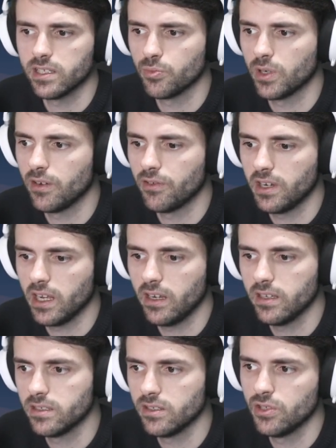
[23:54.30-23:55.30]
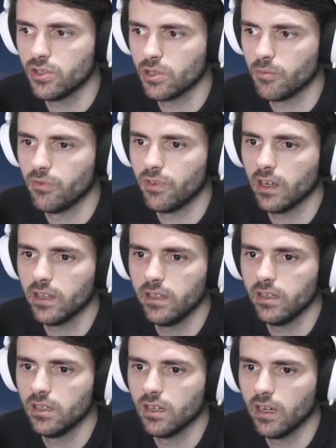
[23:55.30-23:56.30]
whatever that is. It's just some
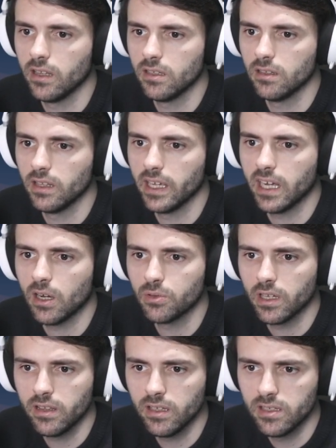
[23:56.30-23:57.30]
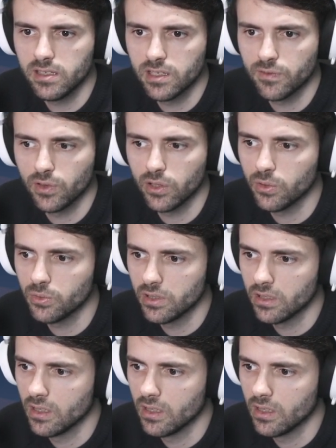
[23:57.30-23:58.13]
funky layout. I think this is float.